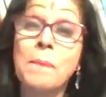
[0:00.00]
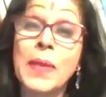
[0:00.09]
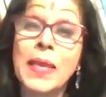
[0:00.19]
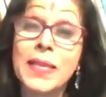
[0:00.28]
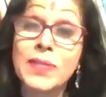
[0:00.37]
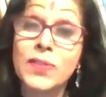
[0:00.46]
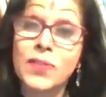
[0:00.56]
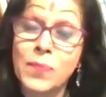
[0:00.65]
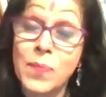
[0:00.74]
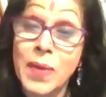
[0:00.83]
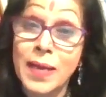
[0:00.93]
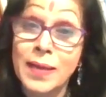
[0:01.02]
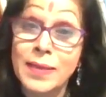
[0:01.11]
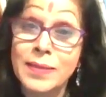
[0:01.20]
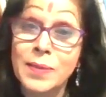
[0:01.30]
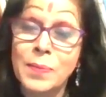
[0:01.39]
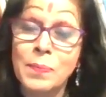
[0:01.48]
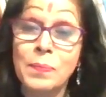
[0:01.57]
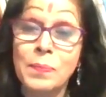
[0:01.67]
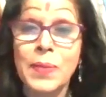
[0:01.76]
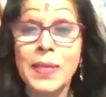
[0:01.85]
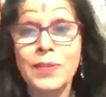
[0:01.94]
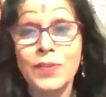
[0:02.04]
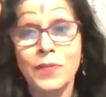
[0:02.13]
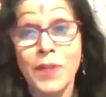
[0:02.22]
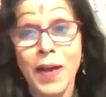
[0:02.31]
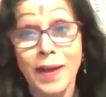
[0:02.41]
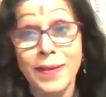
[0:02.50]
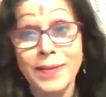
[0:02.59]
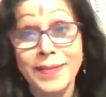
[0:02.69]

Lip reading: peace of mind, peace of heart.